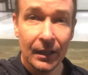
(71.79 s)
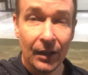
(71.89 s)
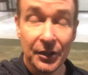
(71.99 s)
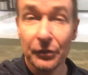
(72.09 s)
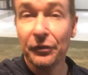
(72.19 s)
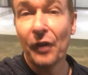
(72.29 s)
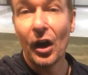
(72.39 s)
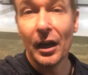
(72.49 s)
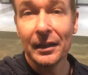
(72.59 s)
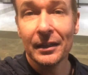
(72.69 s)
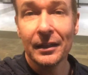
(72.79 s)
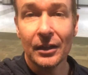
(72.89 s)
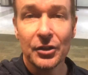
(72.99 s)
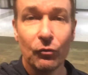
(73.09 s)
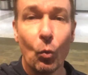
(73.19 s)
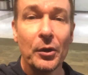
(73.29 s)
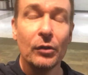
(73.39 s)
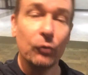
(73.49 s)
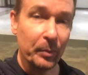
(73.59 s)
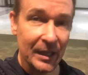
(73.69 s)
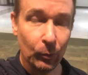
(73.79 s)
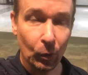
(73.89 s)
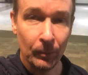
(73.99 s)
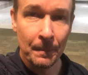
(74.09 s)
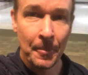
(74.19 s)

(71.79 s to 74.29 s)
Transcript: lots of fun, and lots of wonderful people.